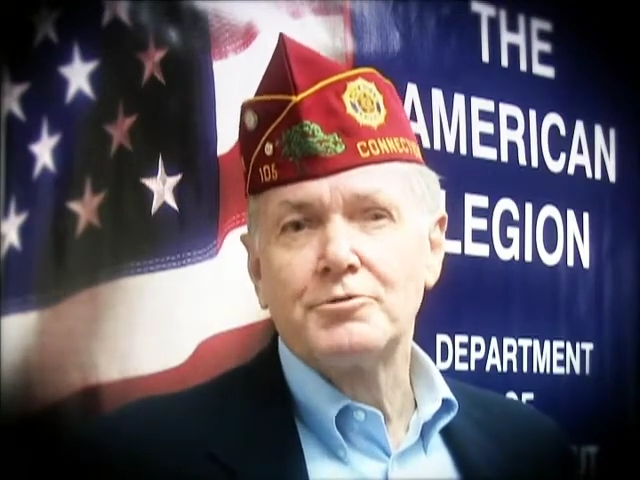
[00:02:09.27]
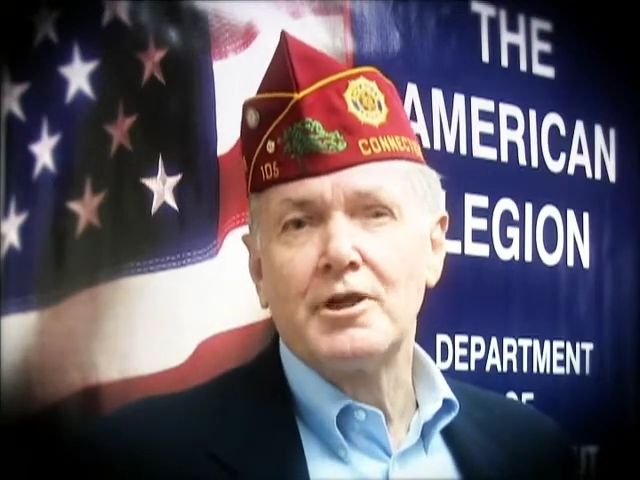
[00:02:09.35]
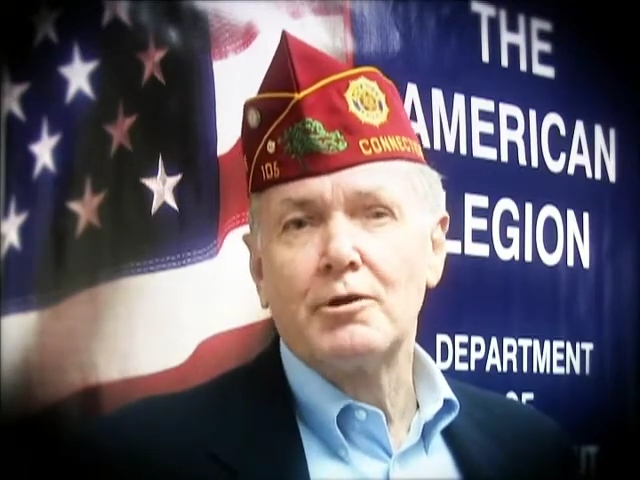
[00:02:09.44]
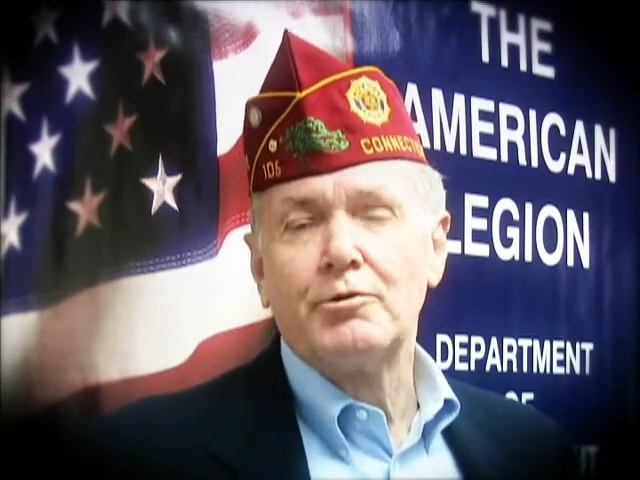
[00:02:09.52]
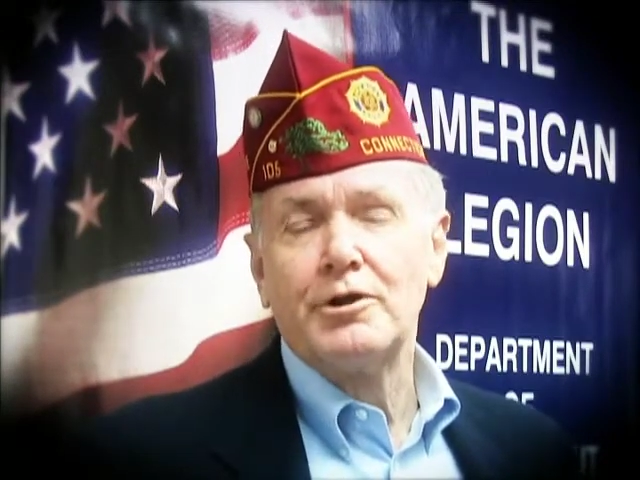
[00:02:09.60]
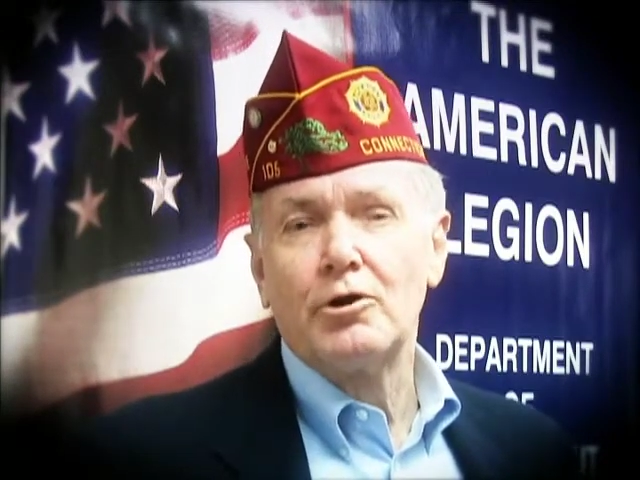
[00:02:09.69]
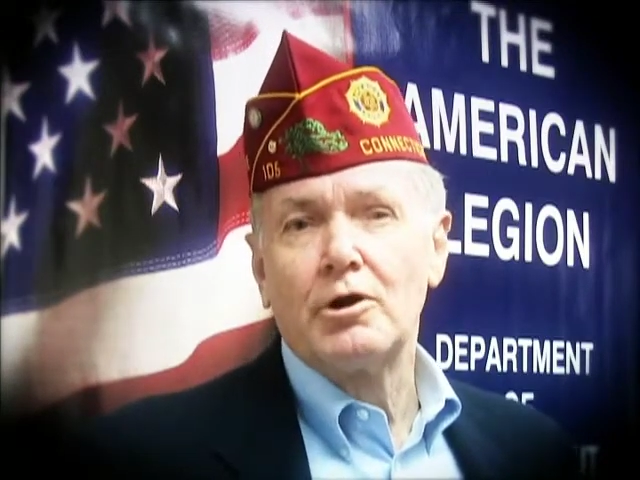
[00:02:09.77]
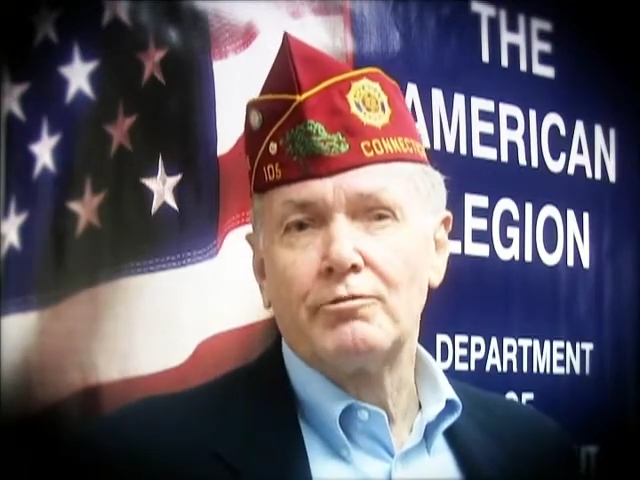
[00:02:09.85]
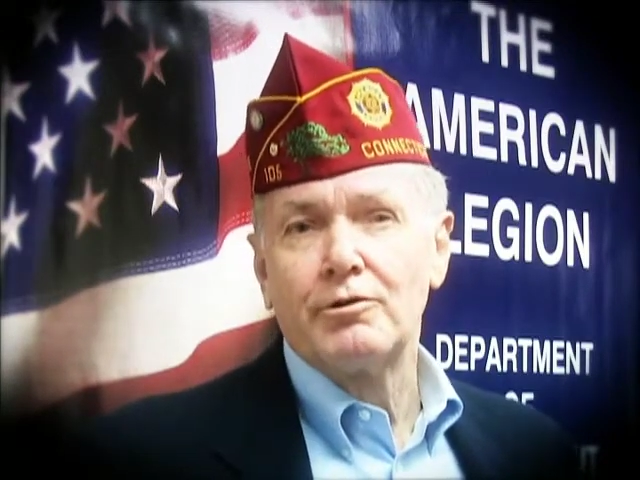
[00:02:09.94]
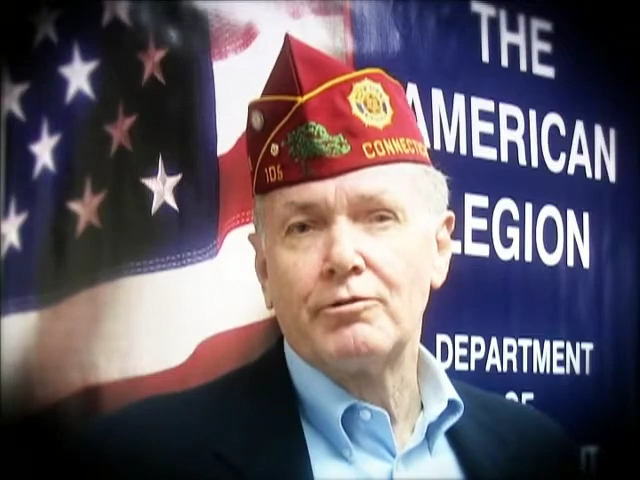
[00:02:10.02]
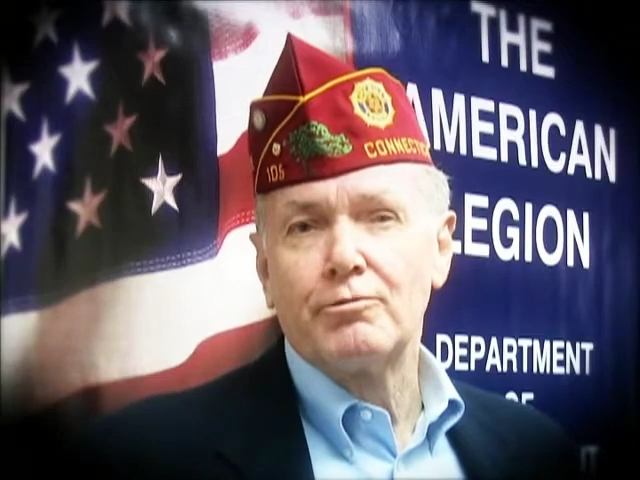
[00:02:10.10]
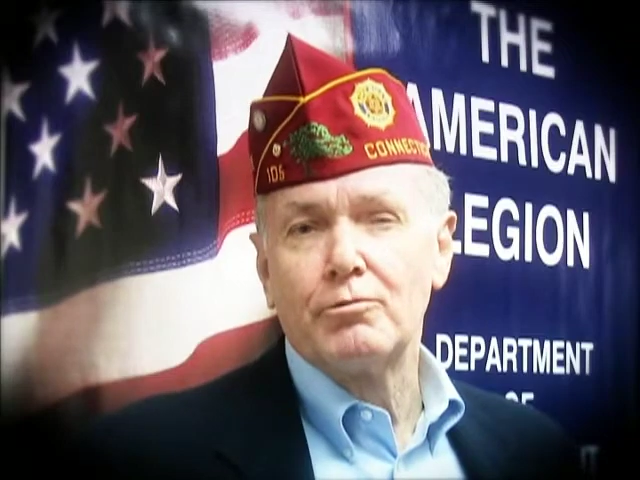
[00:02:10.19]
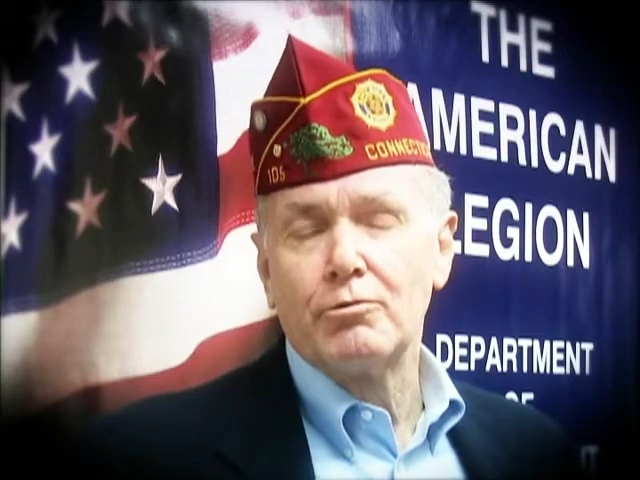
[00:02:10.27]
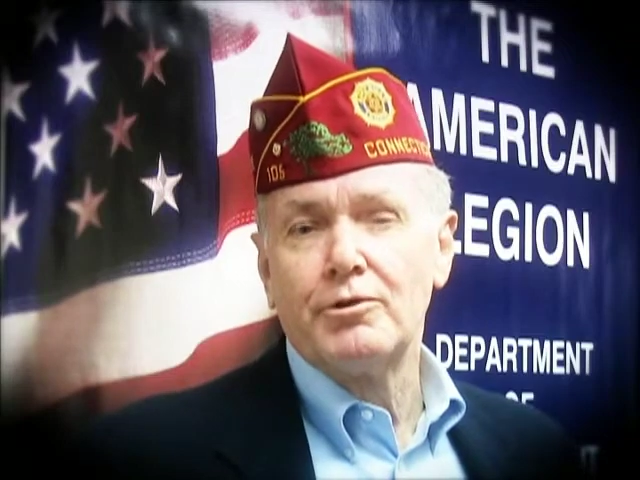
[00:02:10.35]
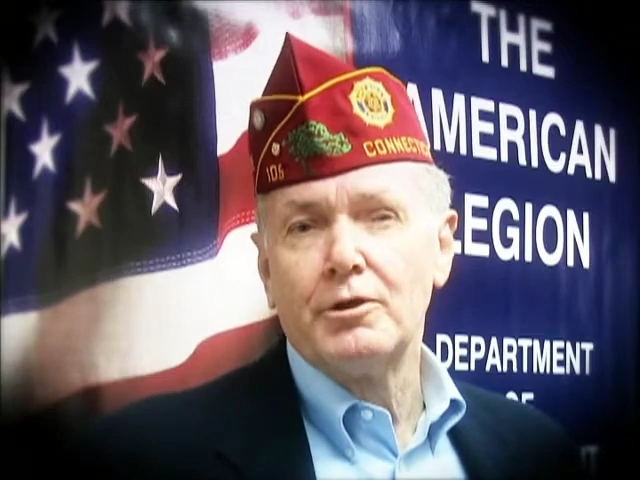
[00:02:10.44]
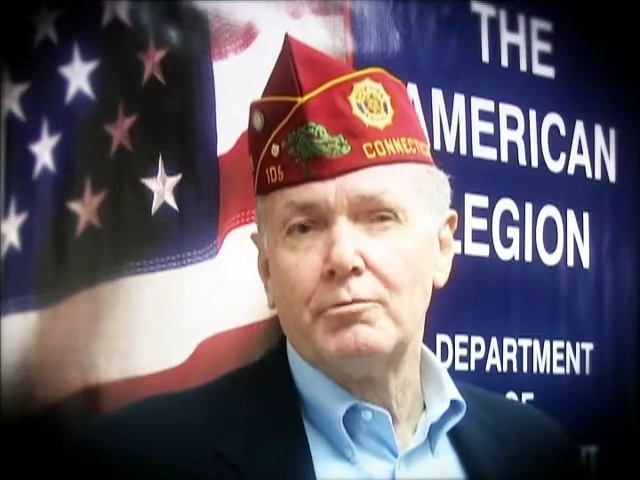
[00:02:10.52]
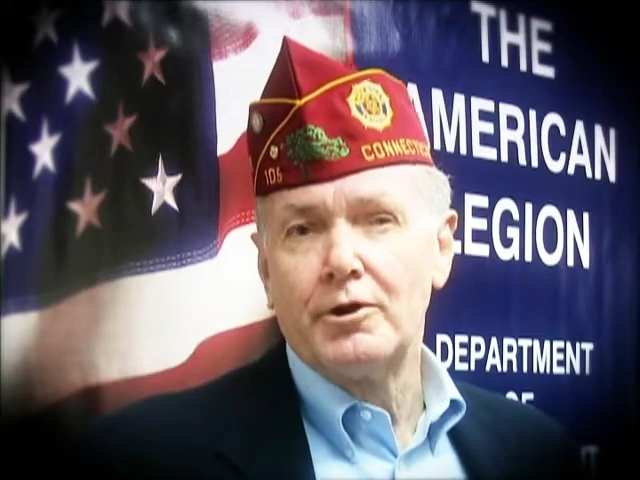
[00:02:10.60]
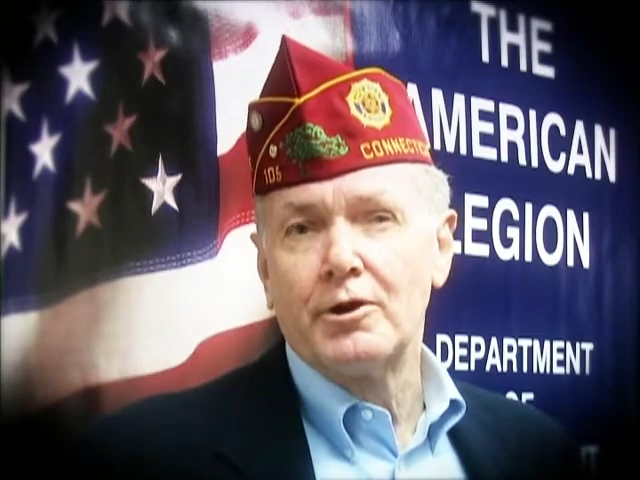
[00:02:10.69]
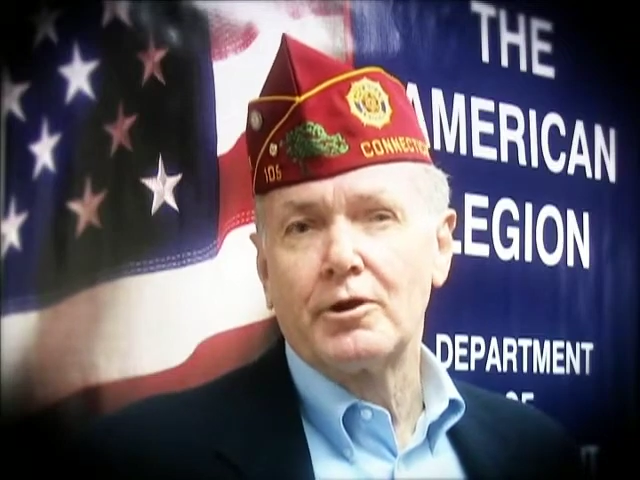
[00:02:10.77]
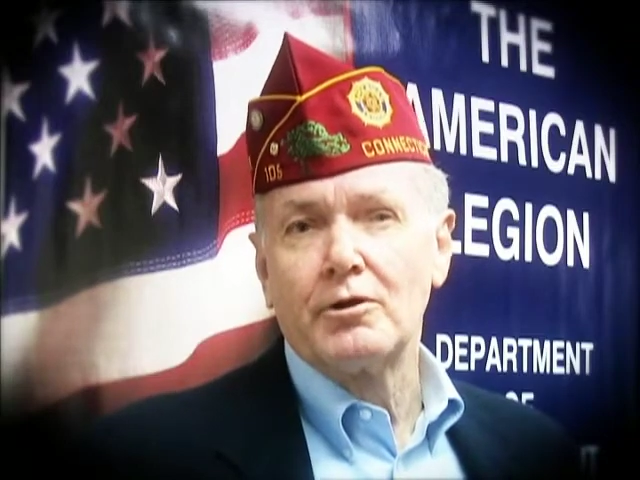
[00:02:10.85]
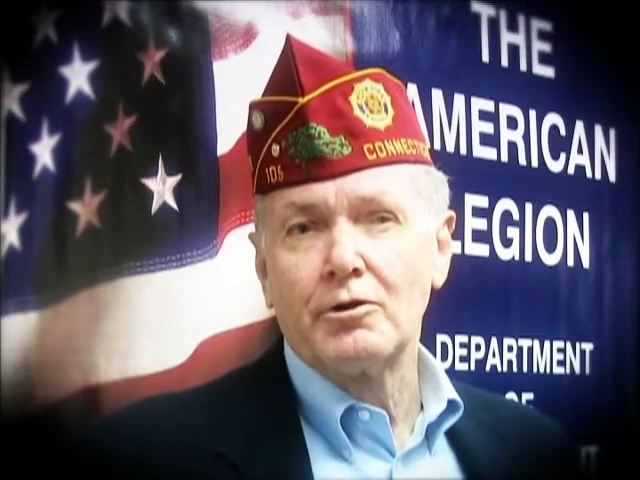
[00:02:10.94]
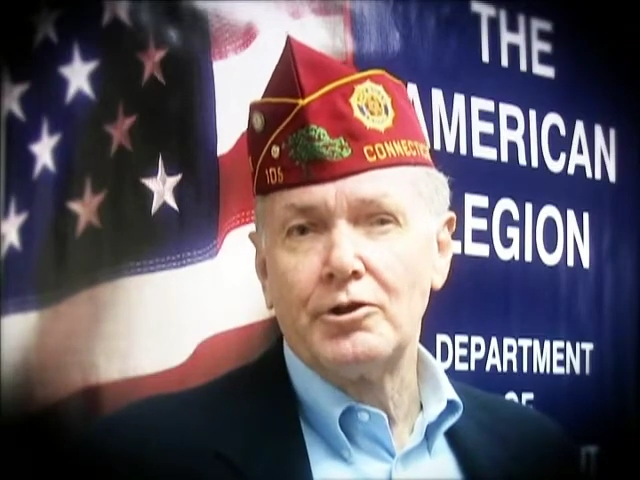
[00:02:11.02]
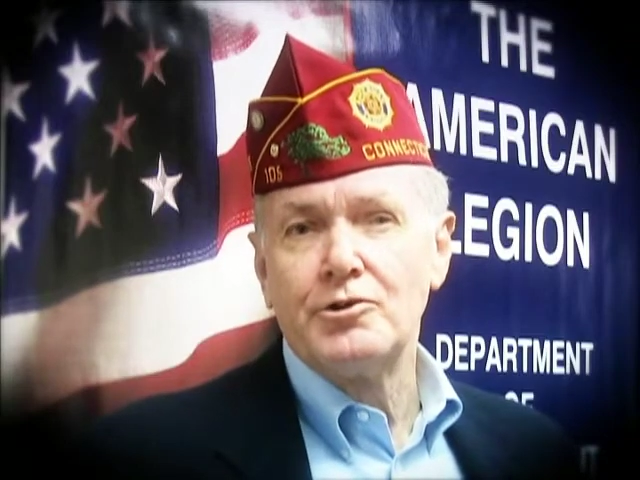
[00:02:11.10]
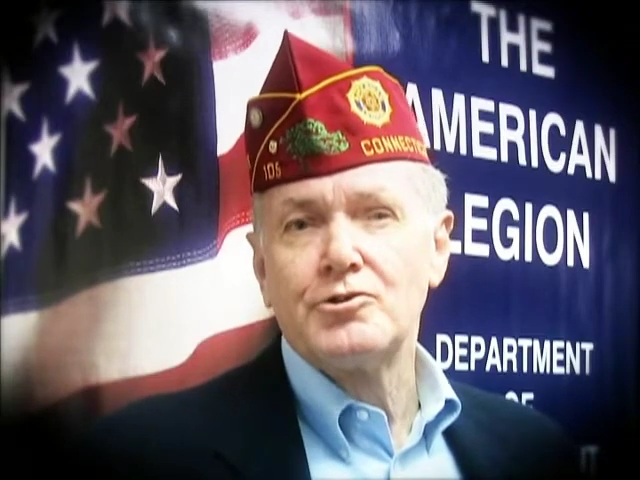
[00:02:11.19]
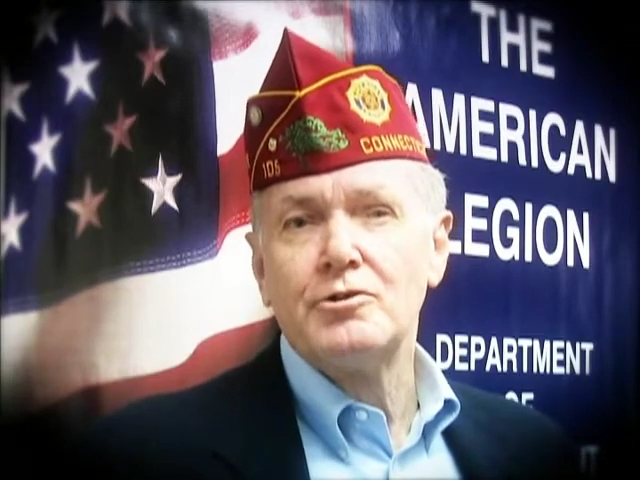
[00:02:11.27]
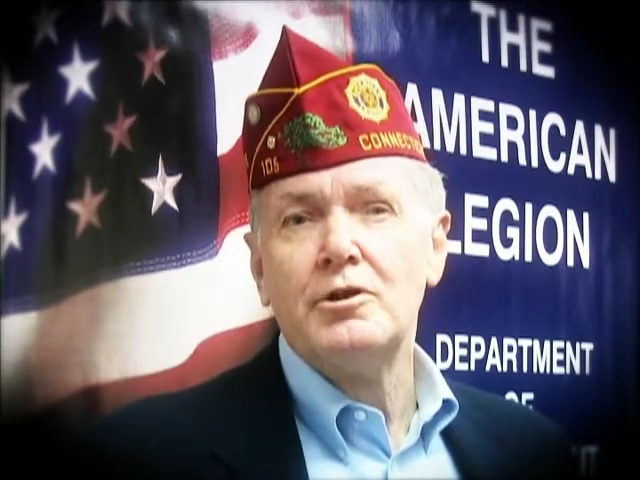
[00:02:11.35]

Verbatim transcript: that we offer through the American Legion.